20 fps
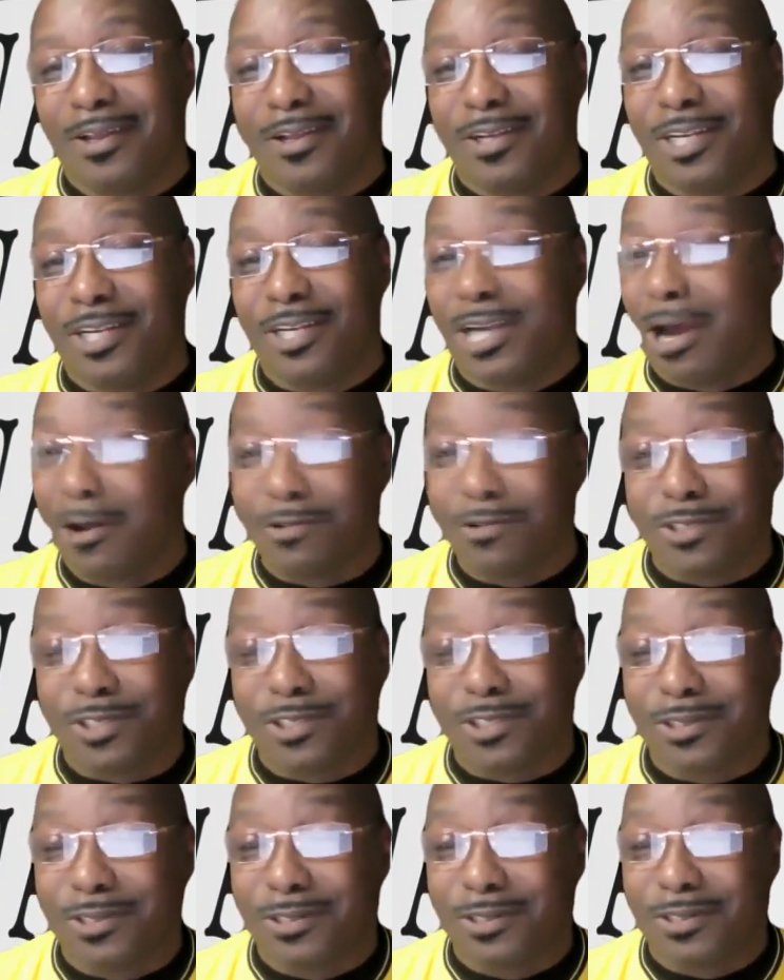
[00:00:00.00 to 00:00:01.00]
Goats
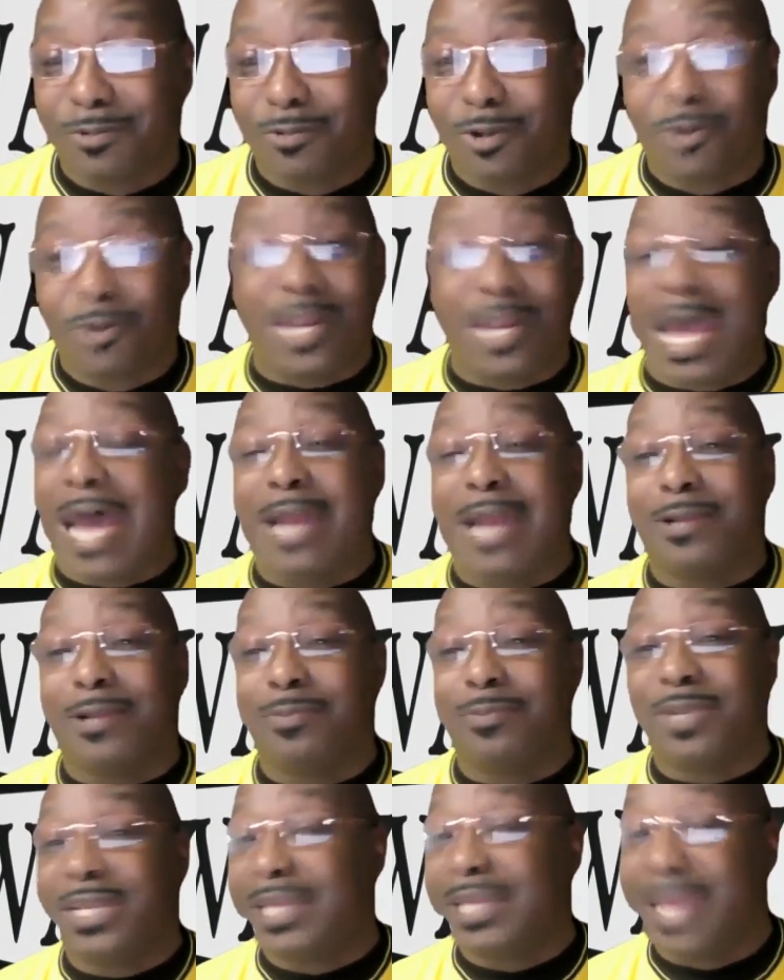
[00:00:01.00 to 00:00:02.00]
will not
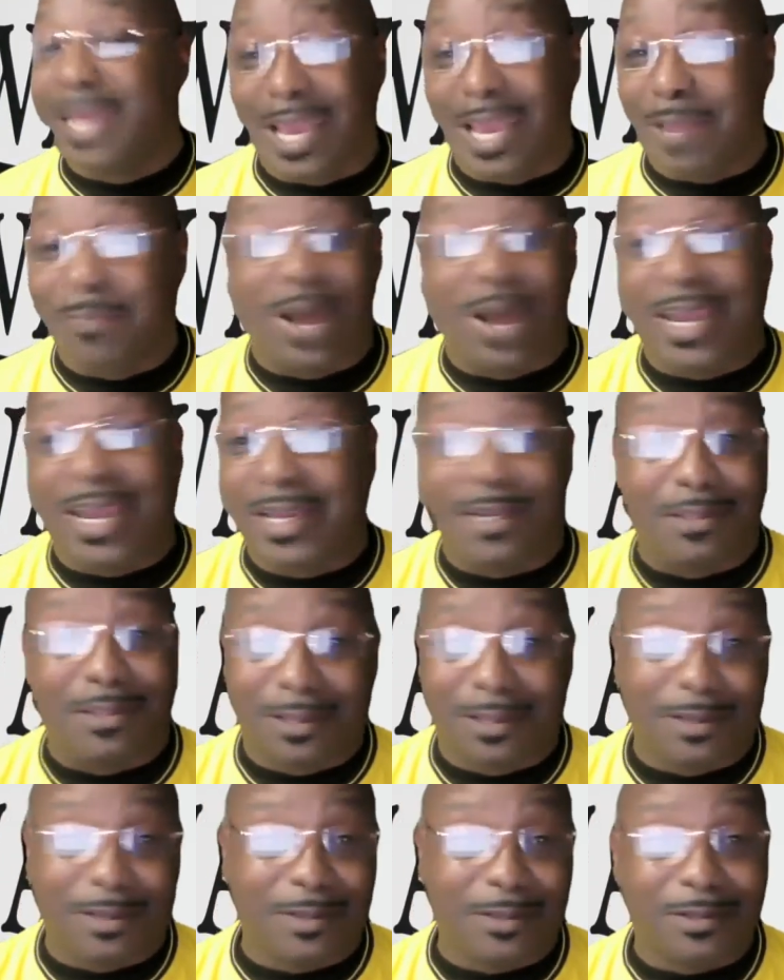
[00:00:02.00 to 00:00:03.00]
be led by
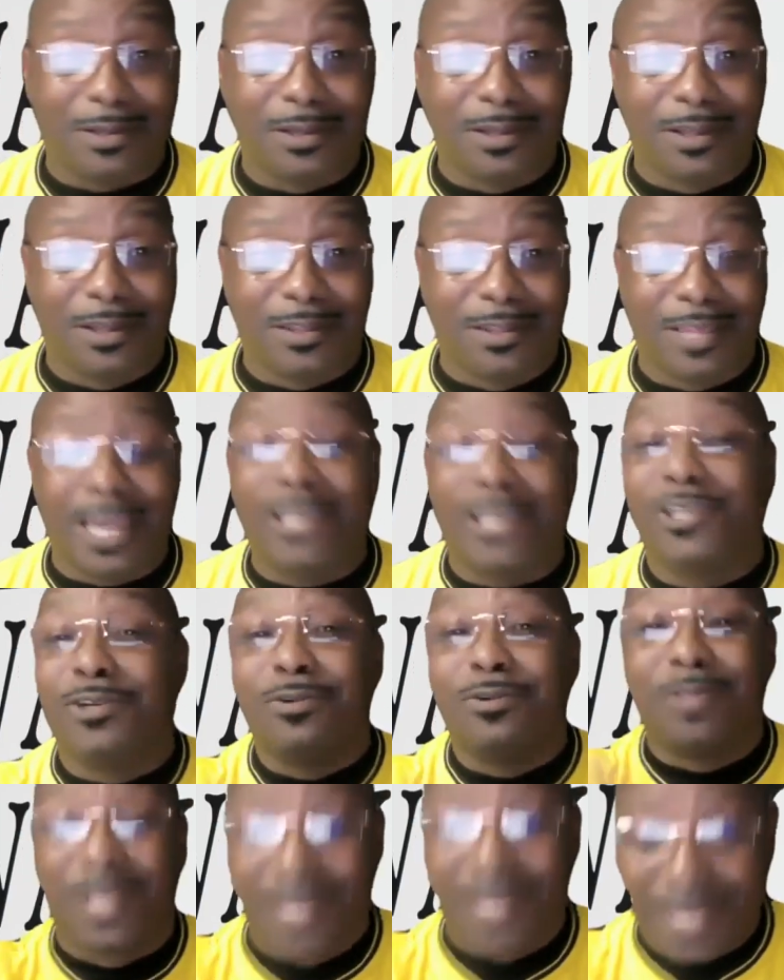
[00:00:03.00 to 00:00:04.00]
anything. They do
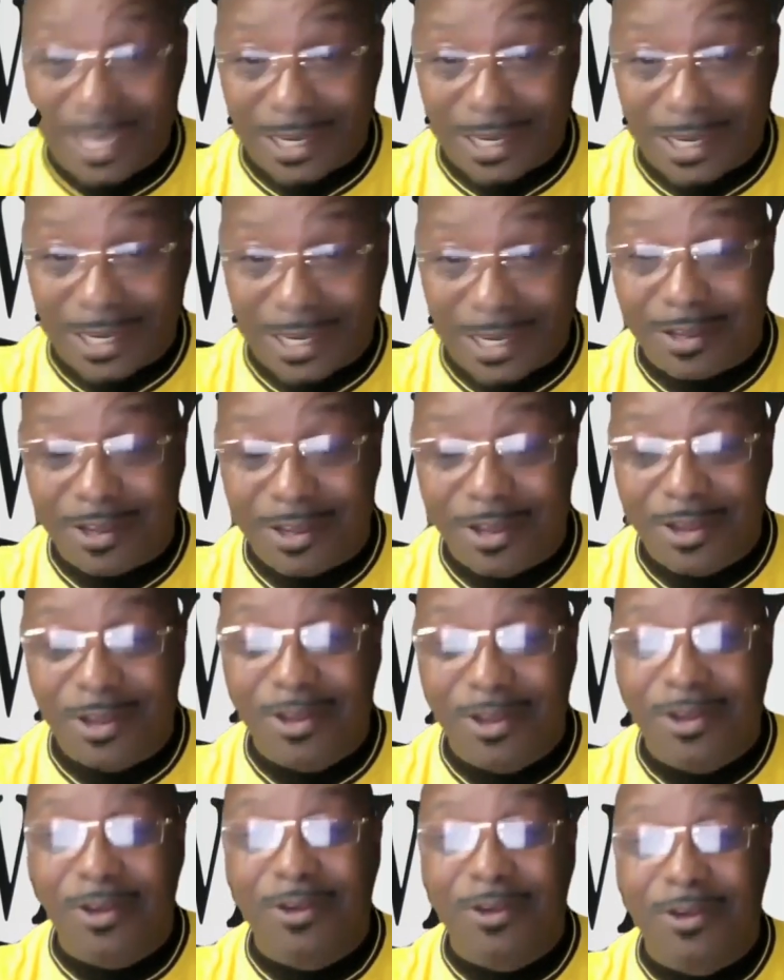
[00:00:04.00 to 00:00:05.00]
the leading
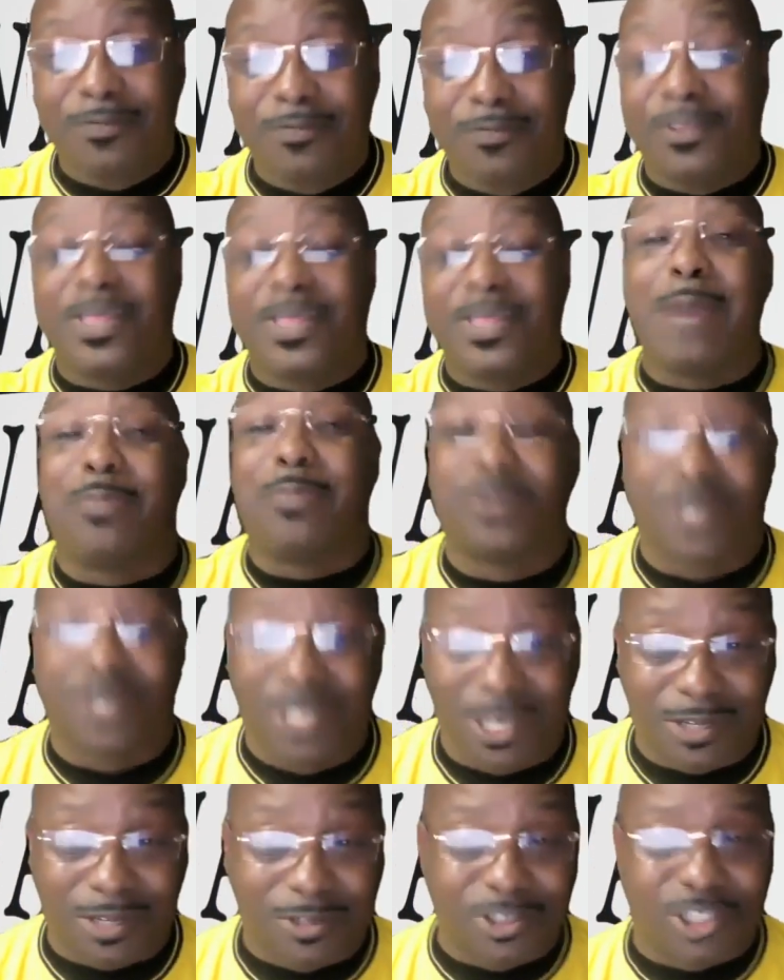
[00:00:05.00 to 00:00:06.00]
for that
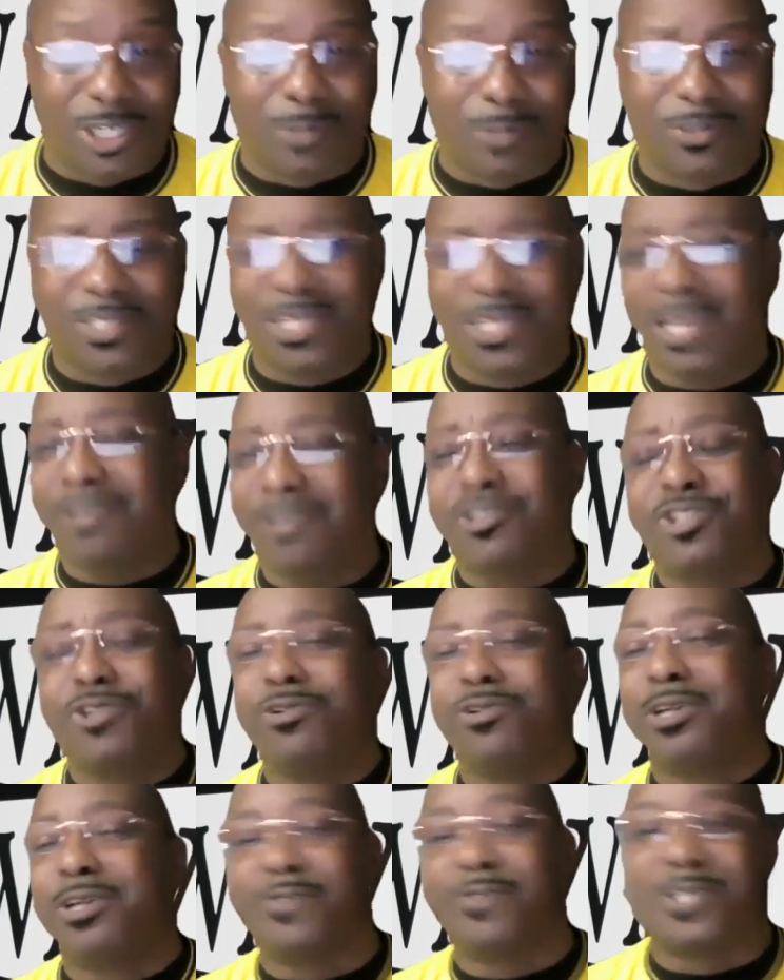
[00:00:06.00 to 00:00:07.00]
particular shepherd. See, there's two
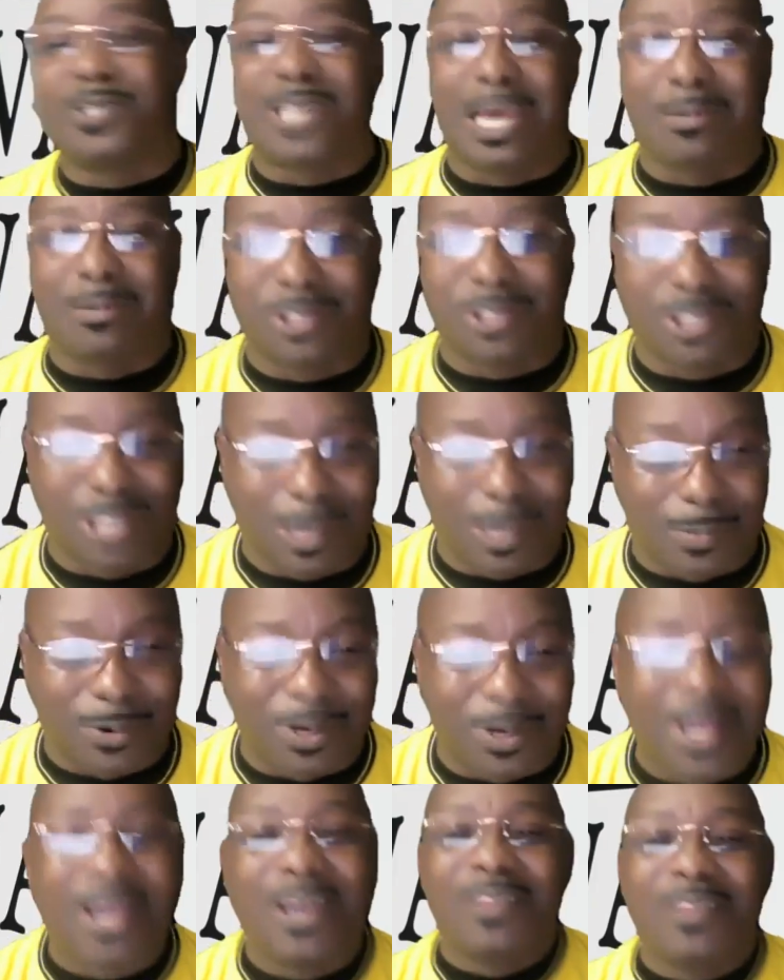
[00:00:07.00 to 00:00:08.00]
different types of
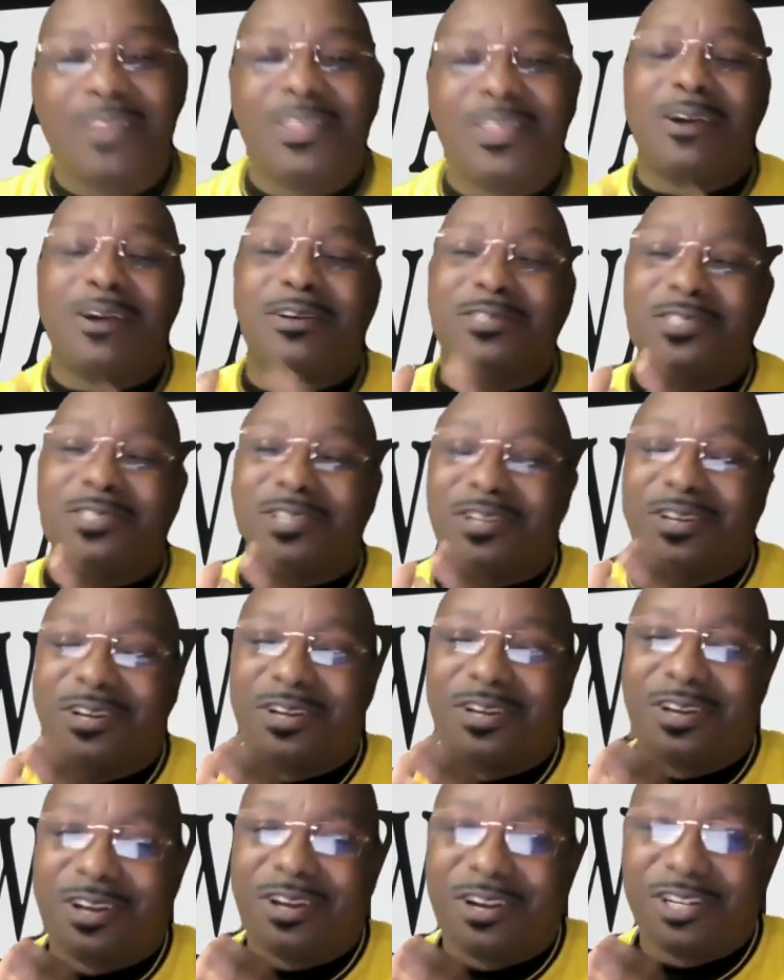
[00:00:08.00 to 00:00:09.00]
shepherd. There's
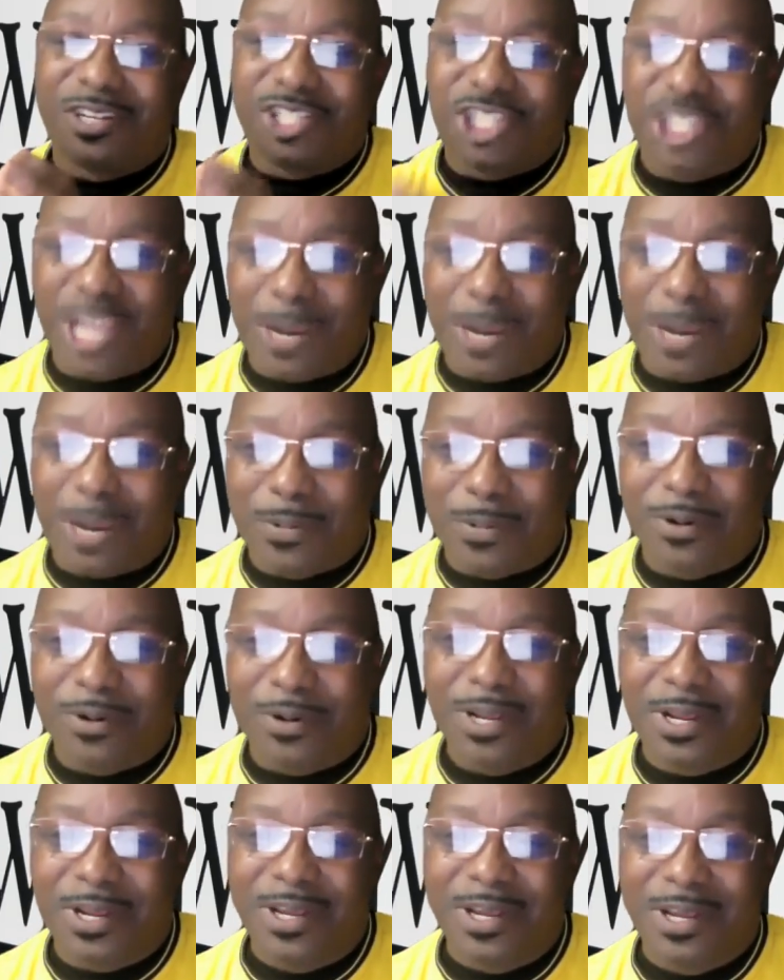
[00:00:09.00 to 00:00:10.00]
a shepherd
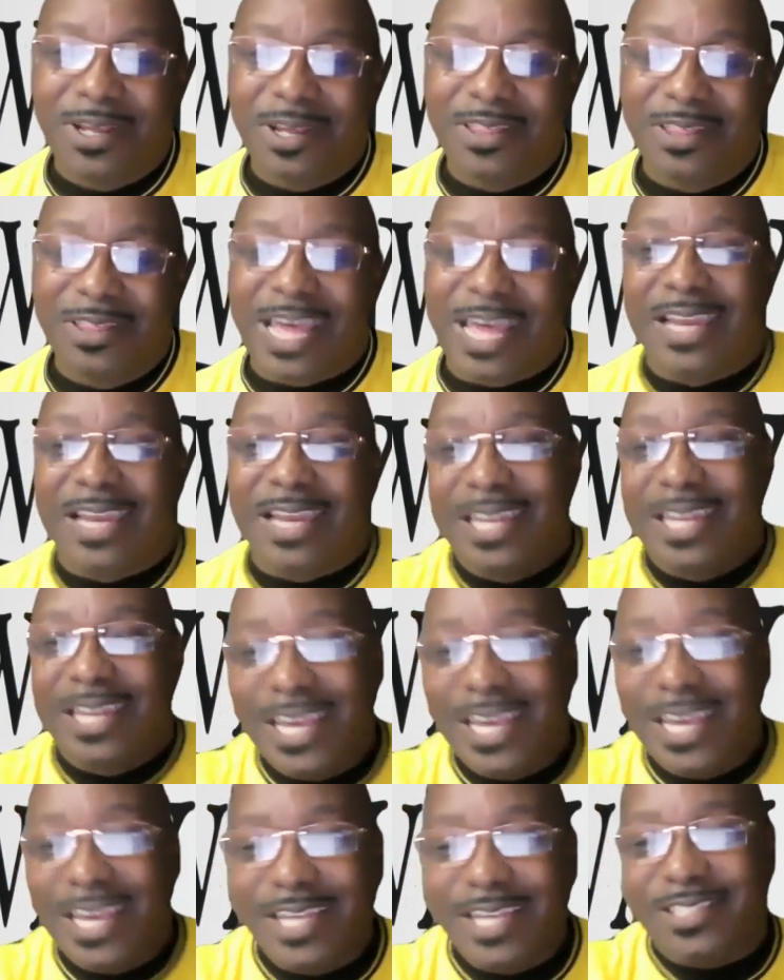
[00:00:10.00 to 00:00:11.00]
that
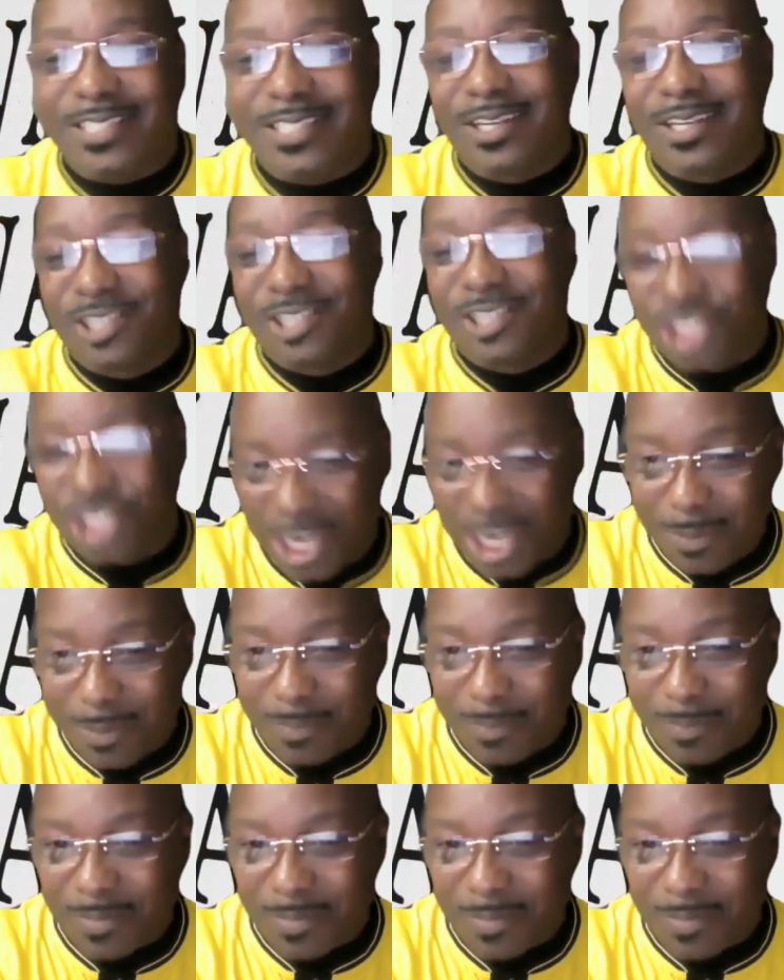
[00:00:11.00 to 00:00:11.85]
leads sheep.